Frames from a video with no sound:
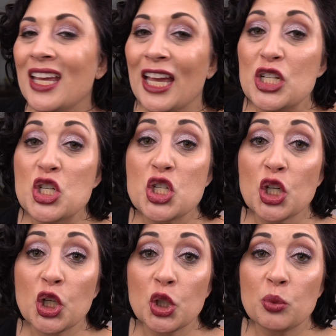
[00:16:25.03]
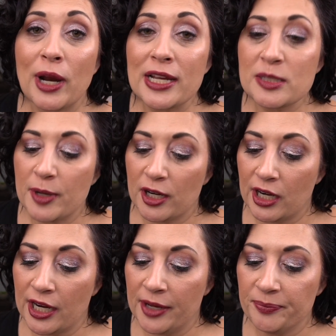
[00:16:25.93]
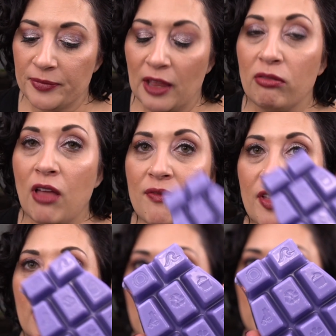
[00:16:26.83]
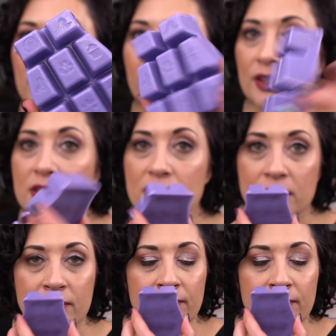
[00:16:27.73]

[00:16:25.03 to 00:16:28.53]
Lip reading: and sugared raspberry. I love the color of this.